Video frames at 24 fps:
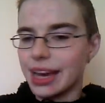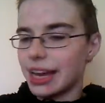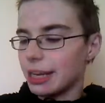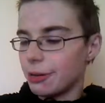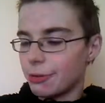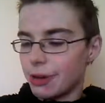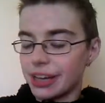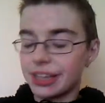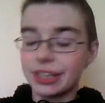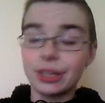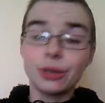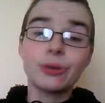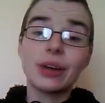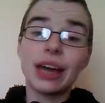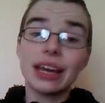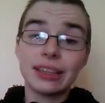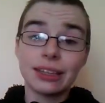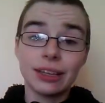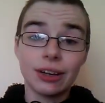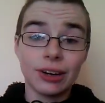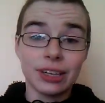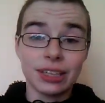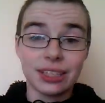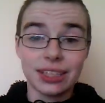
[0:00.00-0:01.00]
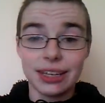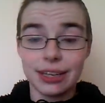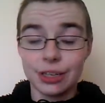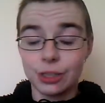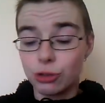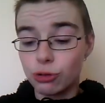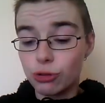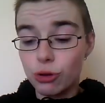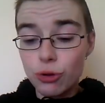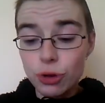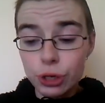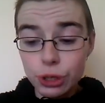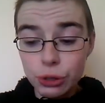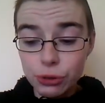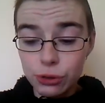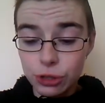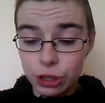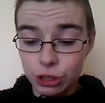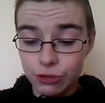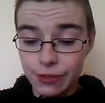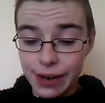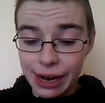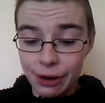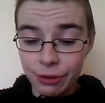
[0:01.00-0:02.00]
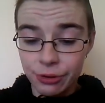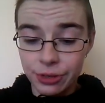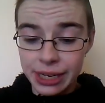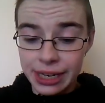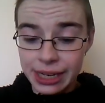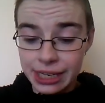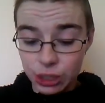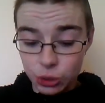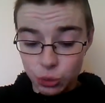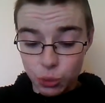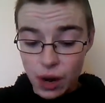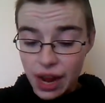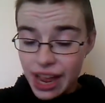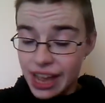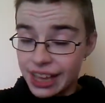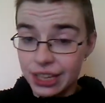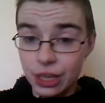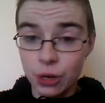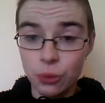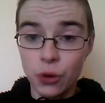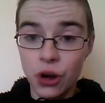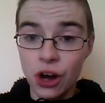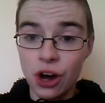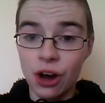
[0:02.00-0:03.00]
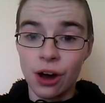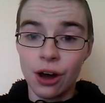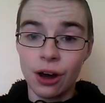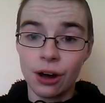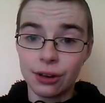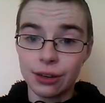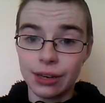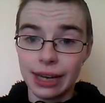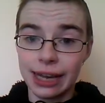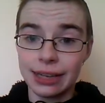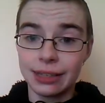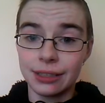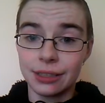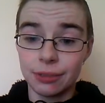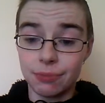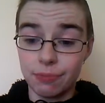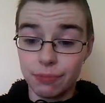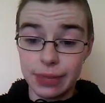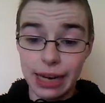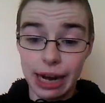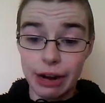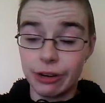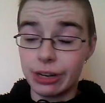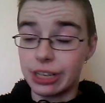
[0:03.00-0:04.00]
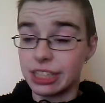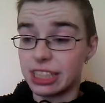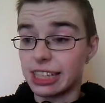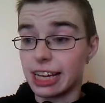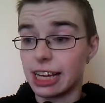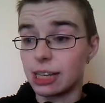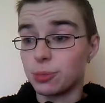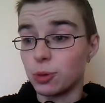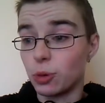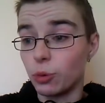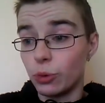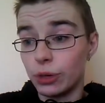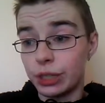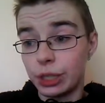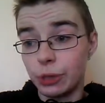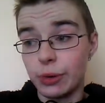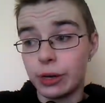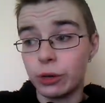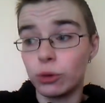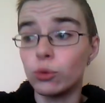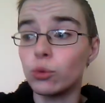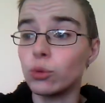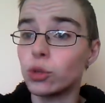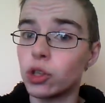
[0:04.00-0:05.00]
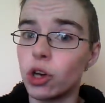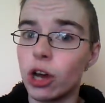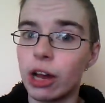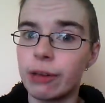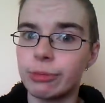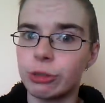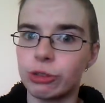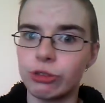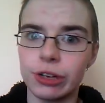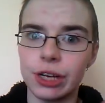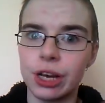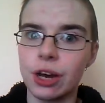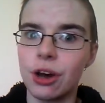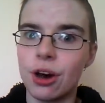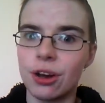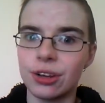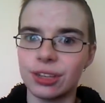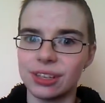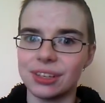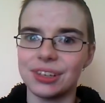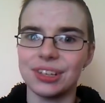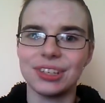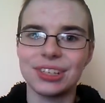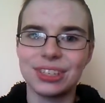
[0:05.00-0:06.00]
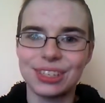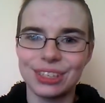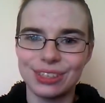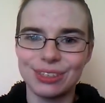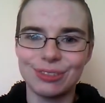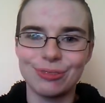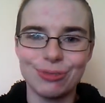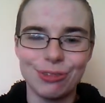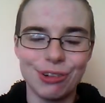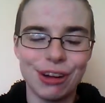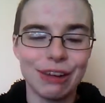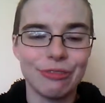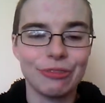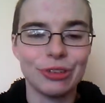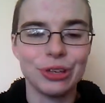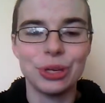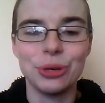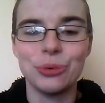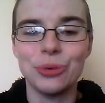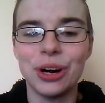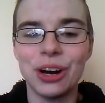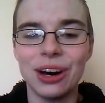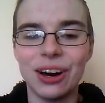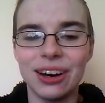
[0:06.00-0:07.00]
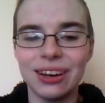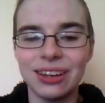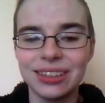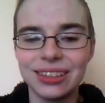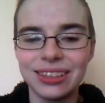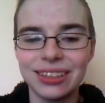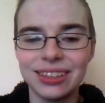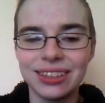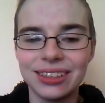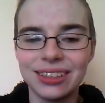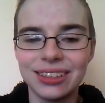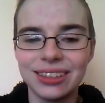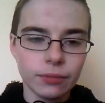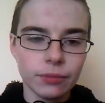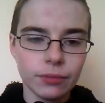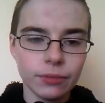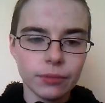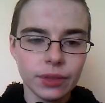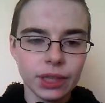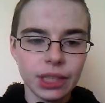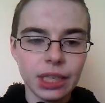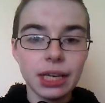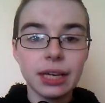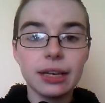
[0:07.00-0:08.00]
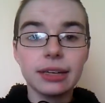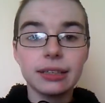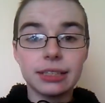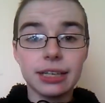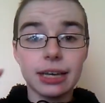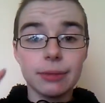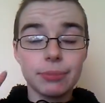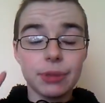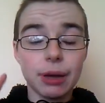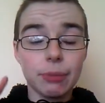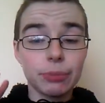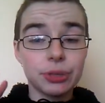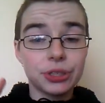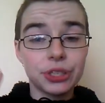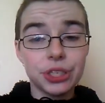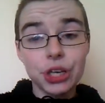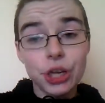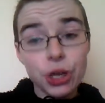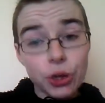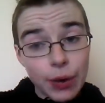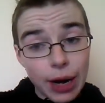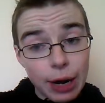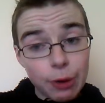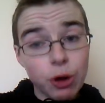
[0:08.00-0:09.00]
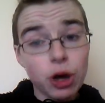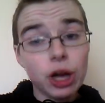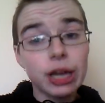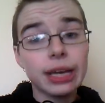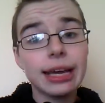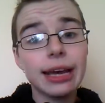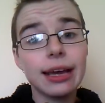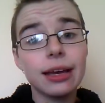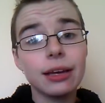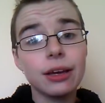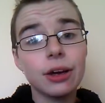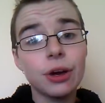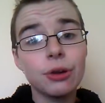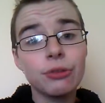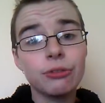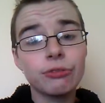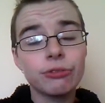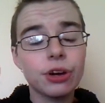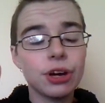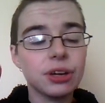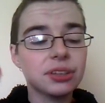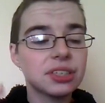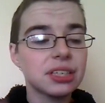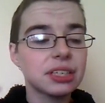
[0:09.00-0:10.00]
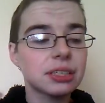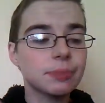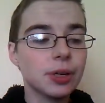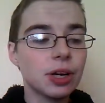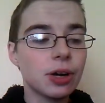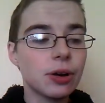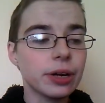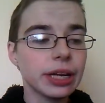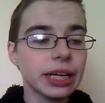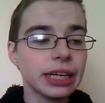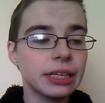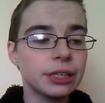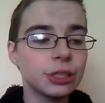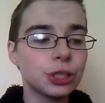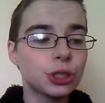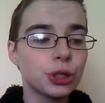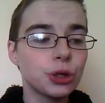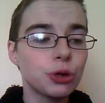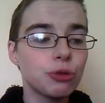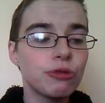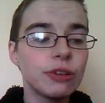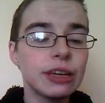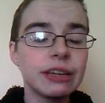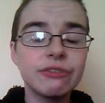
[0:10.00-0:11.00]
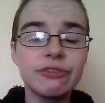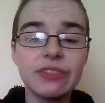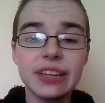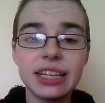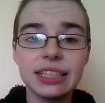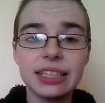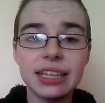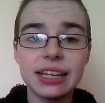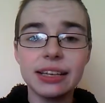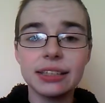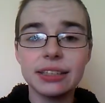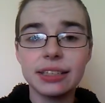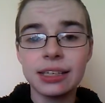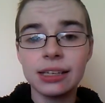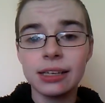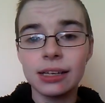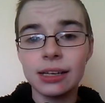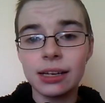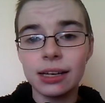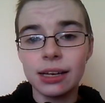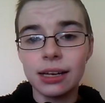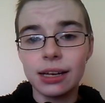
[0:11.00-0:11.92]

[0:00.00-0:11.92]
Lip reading: Anyway, you get the idea. Draw your surroundings where you are and carry a sketchbook with you at all times regardless, wherever you are. Tip number 2, how I get over artist block, is to revisit